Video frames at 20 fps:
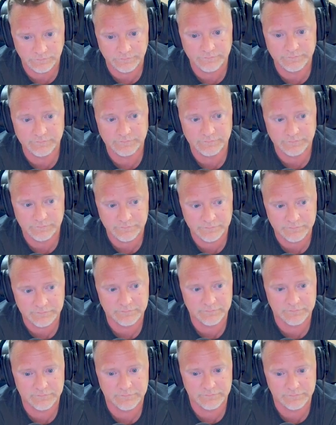
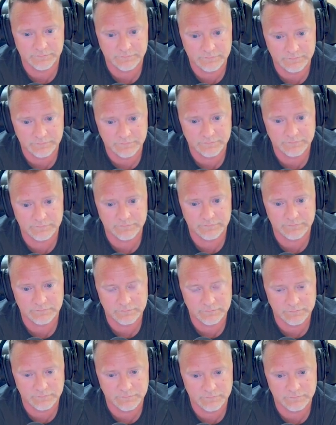
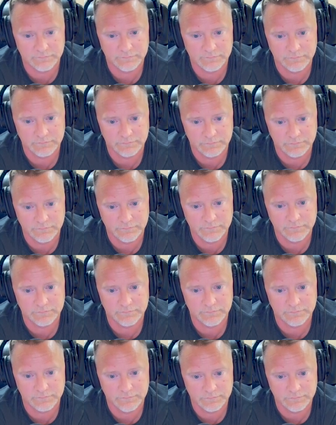
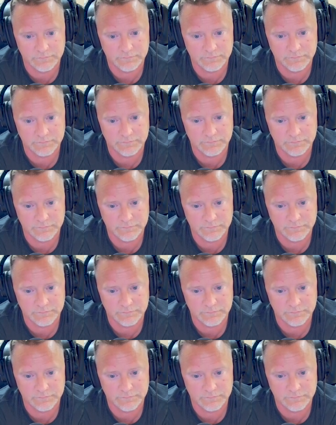This person isn't speaking.